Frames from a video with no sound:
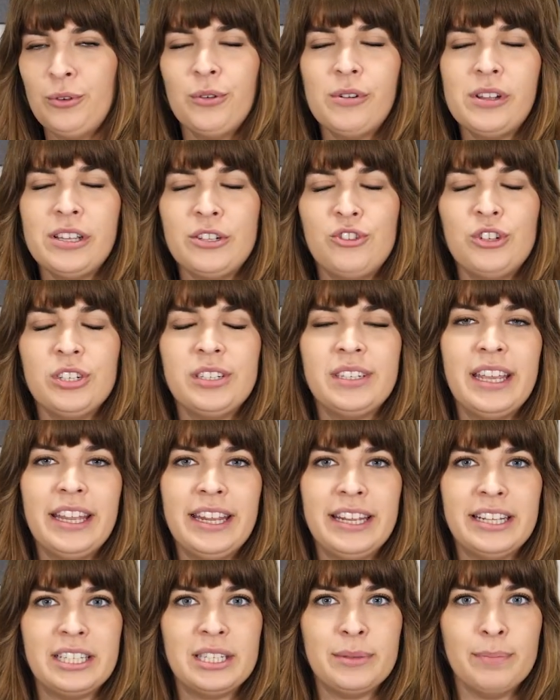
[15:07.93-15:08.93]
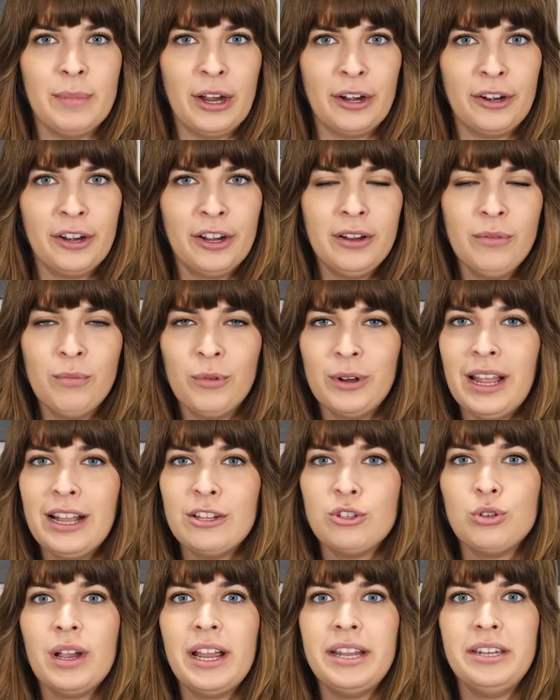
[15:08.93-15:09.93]
Google is just getting smarter. We're
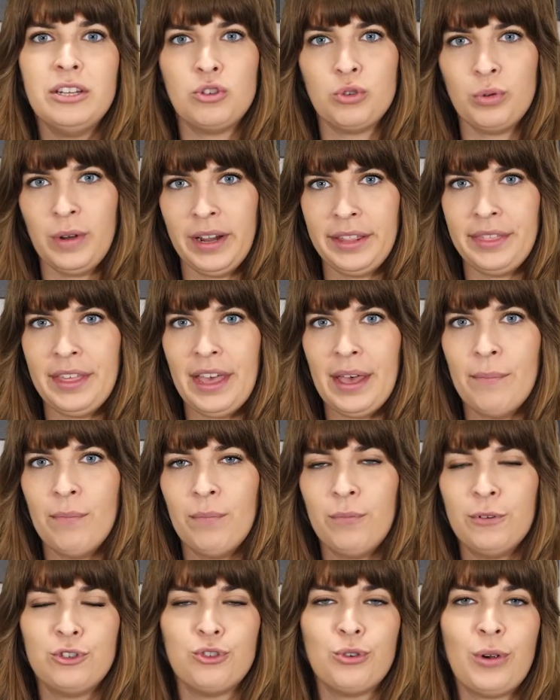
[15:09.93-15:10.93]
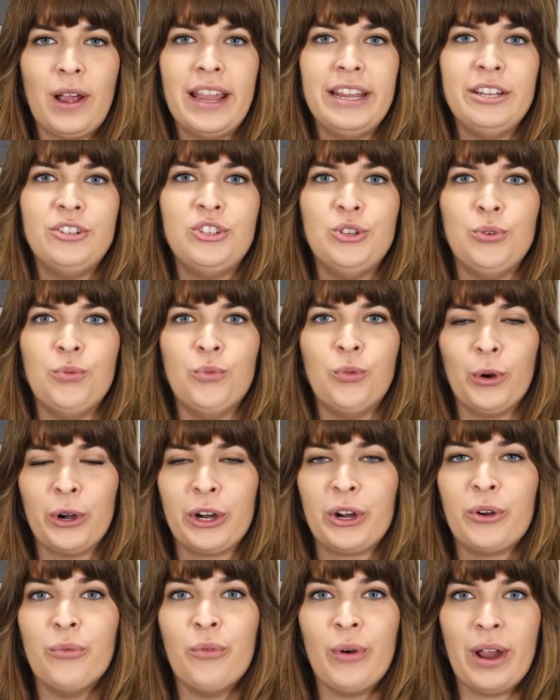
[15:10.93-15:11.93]
not trying to trick them. We're trying to
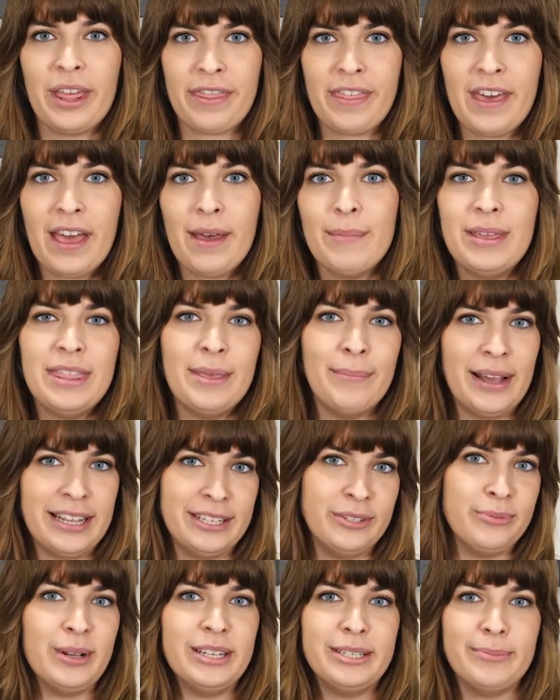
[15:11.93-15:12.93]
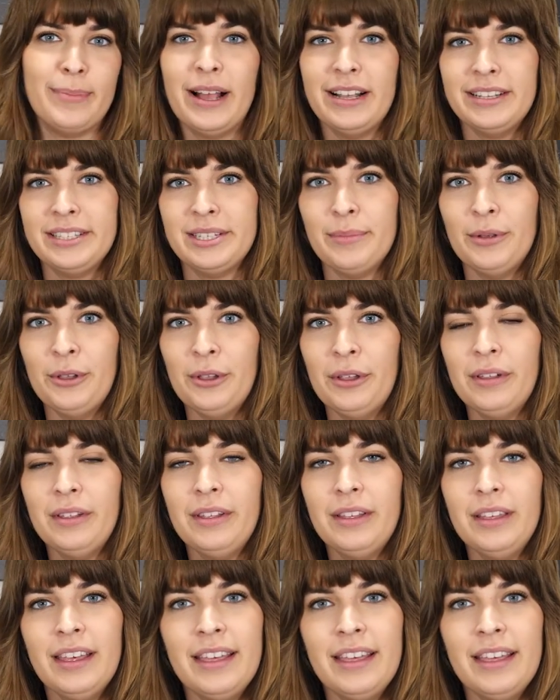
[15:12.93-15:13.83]
work with them in the best ways possible.